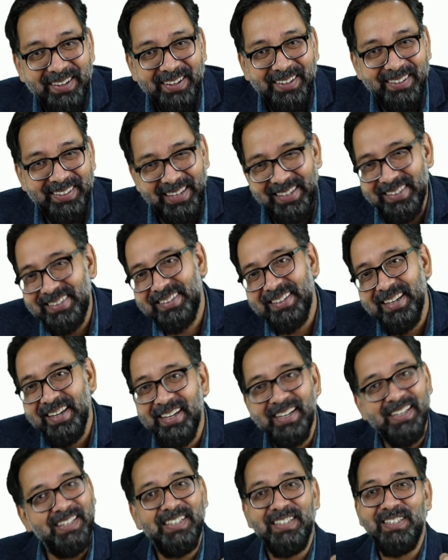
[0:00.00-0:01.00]
Yes,
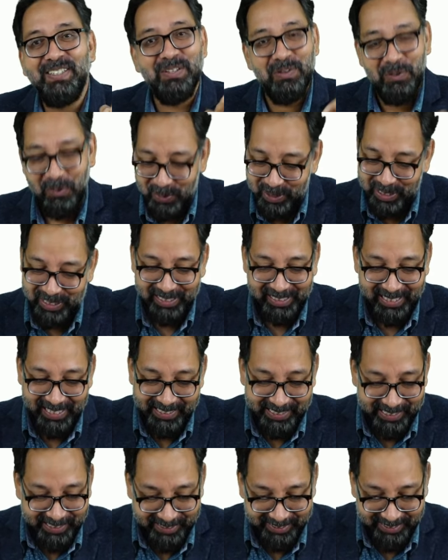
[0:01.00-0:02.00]
it is not
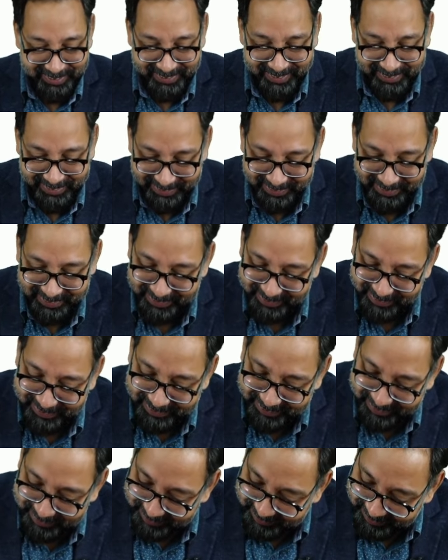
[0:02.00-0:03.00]
related
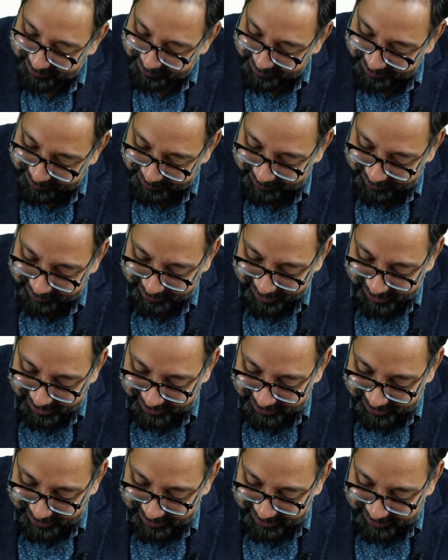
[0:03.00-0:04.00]
with
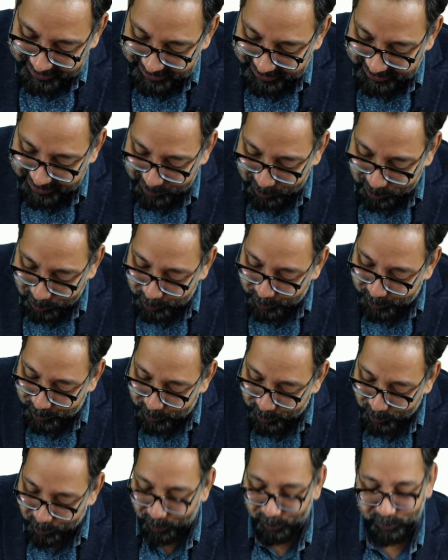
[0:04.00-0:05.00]
genes on and
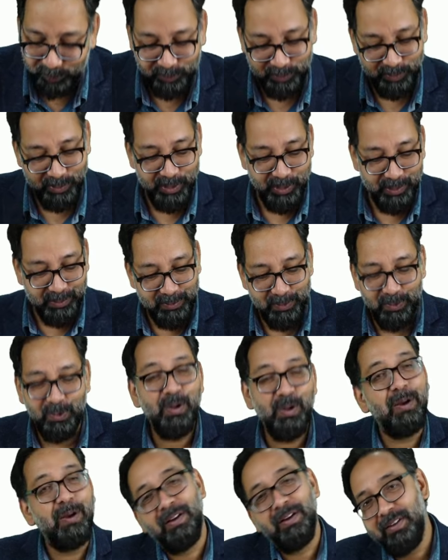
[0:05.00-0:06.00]
off. So
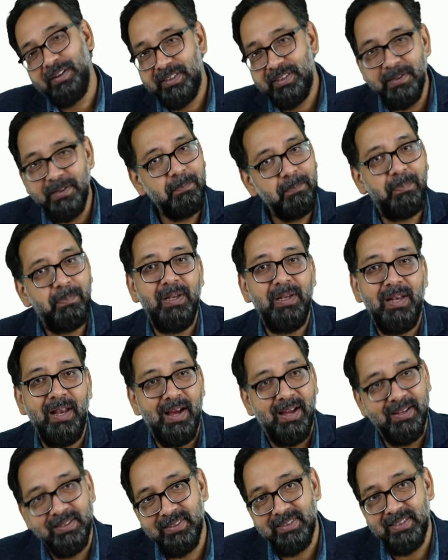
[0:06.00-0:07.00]
simple
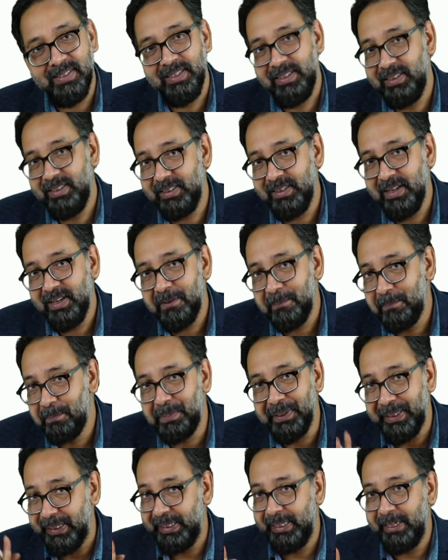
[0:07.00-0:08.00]
answer is
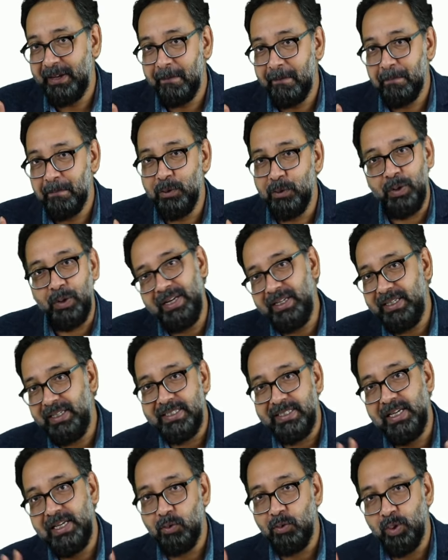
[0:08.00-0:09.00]
B. You can
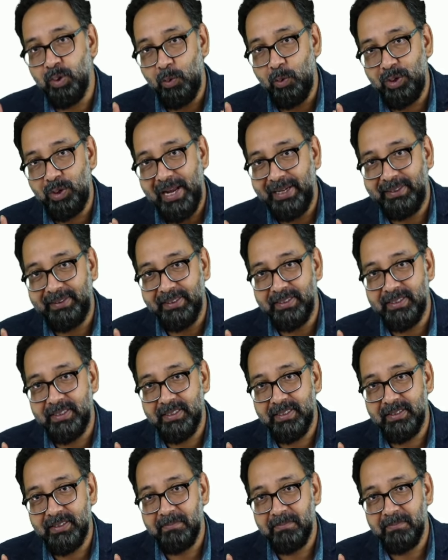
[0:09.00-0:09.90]
easily rule out like this.